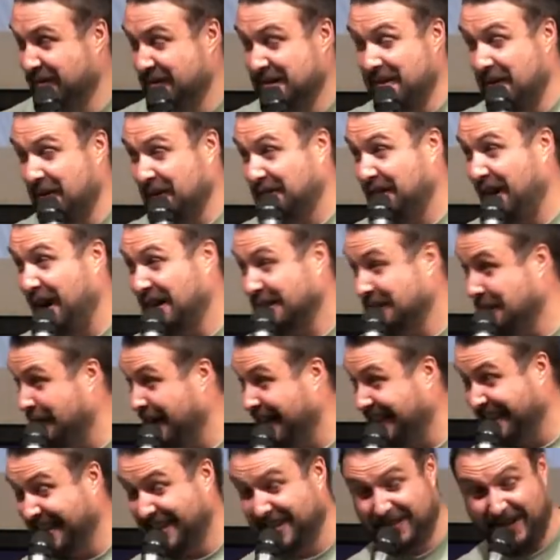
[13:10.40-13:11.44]
We never talked
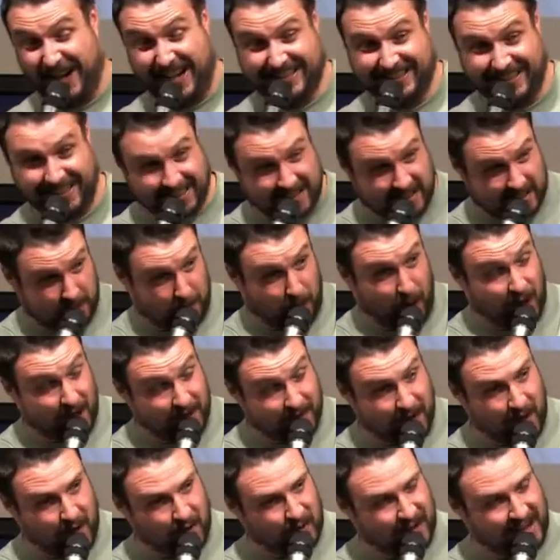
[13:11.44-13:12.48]
about this, right? It's this
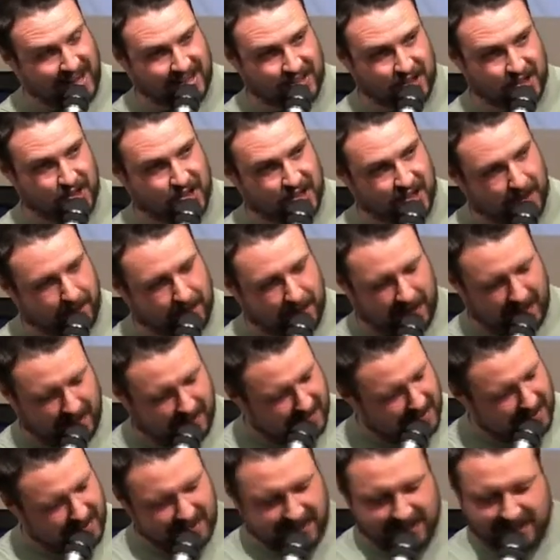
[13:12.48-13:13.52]
part of our relationship
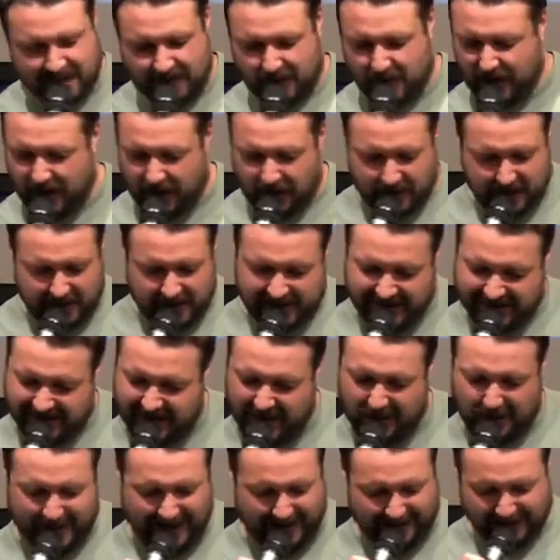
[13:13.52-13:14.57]
that we
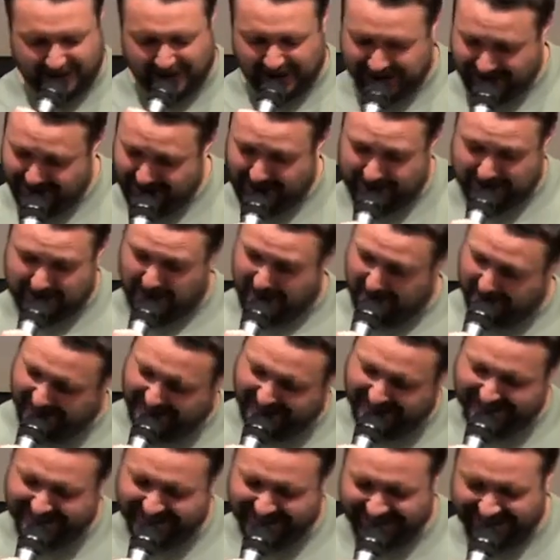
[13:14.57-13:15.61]
haven't really talked about
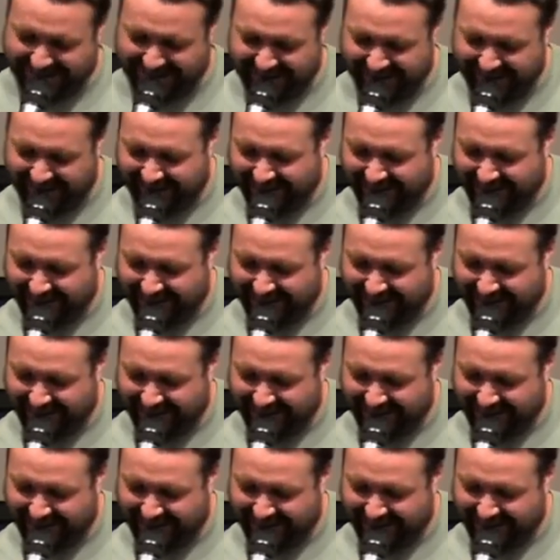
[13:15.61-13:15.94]
much.